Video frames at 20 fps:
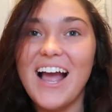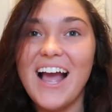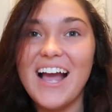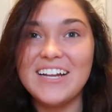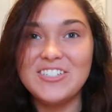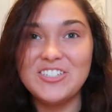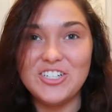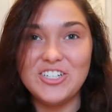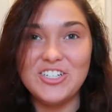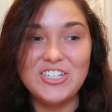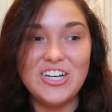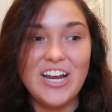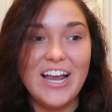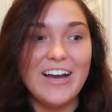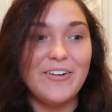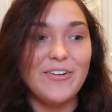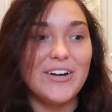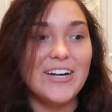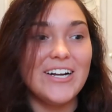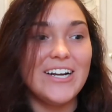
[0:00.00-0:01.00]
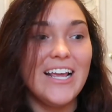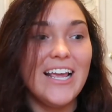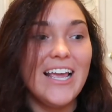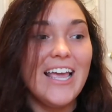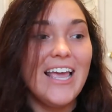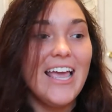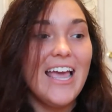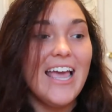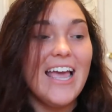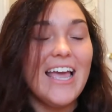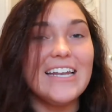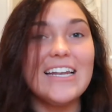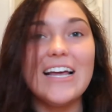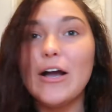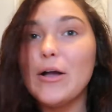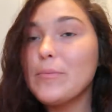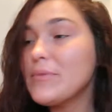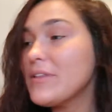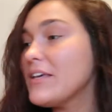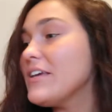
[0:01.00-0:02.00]
I just showered, and
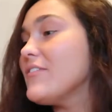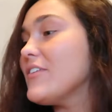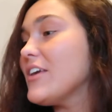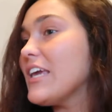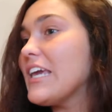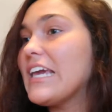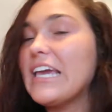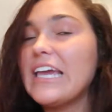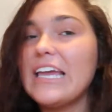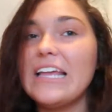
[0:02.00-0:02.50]
now I'm leaving